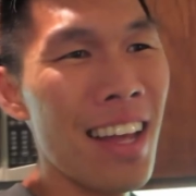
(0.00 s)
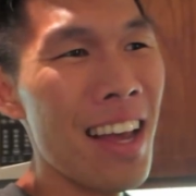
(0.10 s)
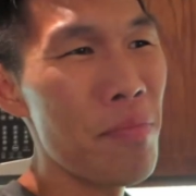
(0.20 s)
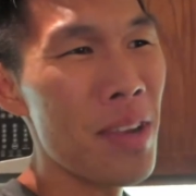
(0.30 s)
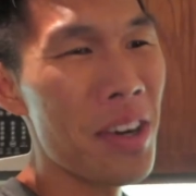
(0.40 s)

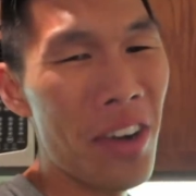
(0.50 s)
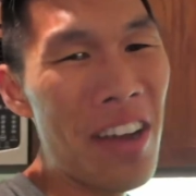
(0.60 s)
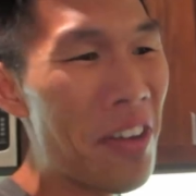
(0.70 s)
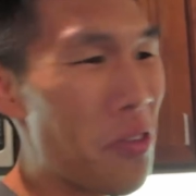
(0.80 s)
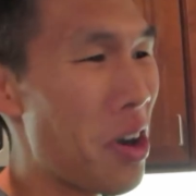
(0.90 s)
I've been
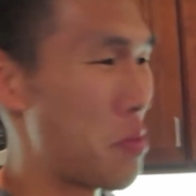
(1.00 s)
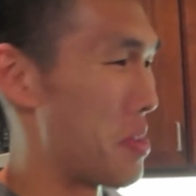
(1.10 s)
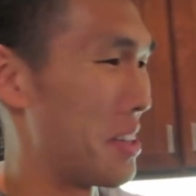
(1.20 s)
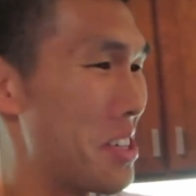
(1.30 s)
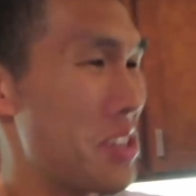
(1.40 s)
craving
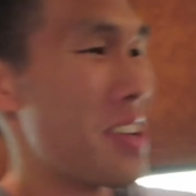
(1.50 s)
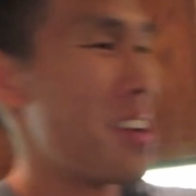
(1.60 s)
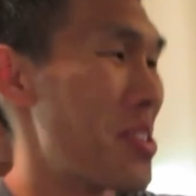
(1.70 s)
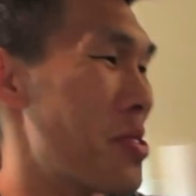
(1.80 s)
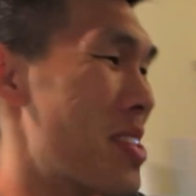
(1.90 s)
watermelon juice. I don't know